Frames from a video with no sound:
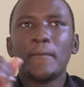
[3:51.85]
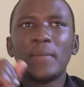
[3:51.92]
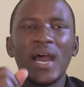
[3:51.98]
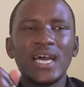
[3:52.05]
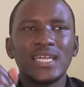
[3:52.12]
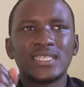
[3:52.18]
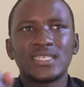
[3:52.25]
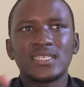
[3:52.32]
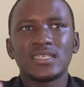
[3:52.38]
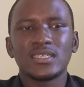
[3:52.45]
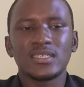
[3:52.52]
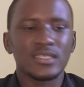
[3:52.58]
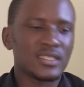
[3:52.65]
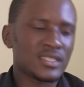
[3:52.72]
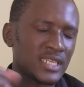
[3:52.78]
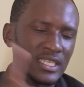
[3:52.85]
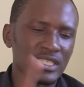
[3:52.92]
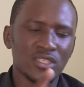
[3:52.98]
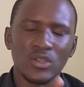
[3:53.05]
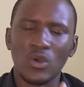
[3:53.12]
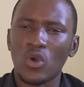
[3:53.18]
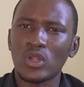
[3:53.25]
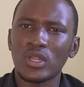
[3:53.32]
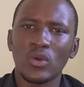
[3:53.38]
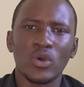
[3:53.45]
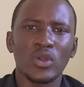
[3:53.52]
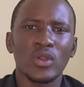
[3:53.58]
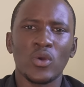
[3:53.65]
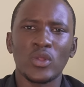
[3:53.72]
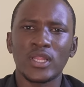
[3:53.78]
But just on
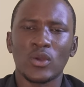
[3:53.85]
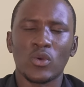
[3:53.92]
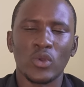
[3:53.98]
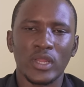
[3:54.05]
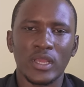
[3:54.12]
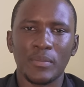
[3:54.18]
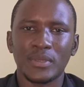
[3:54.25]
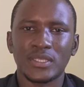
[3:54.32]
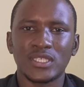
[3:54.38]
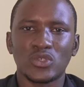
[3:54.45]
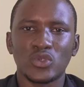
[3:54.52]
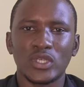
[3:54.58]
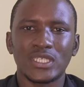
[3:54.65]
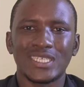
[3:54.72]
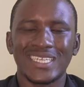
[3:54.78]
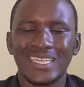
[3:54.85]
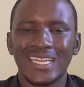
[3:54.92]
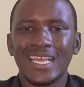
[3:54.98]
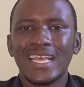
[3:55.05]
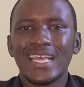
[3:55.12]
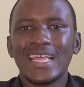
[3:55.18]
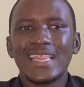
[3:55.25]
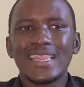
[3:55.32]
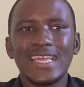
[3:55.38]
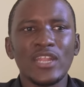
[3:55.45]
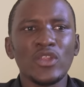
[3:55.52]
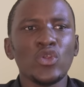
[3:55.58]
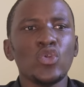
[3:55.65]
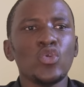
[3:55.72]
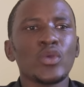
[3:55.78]
the goalkeeper situation,
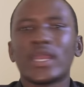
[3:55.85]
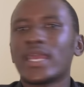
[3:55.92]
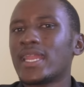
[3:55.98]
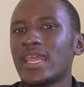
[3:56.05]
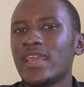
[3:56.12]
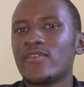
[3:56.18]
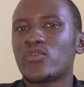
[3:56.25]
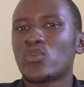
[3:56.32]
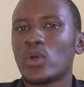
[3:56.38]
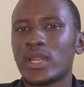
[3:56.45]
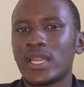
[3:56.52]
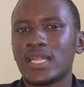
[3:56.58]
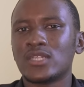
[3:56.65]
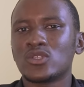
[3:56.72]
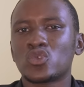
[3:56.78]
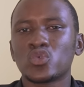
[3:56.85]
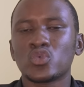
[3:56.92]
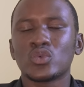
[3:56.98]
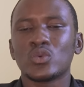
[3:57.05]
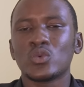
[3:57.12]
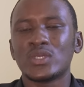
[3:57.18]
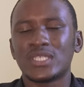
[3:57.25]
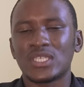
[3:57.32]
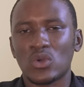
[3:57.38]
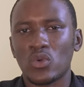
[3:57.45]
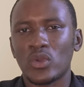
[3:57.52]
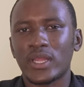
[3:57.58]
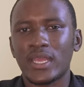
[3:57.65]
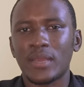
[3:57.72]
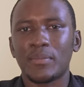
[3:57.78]
then you look at everyone else who is a
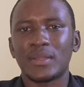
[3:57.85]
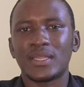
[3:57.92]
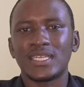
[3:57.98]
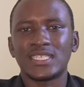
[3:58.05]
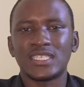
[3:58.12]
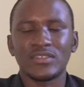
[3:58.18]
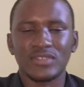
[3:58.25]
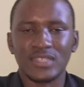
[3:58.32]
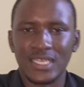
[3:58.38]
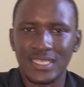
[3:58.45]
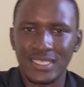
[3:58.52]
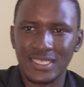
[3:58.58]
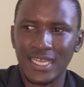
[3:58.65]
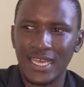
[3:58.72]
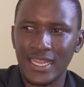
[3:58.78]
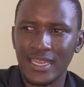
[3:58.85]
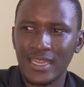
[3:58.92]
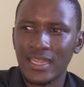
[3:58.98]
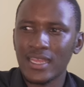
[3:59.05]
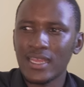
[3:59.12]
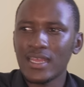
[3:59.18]
goalkeeper the Chiefs can sign.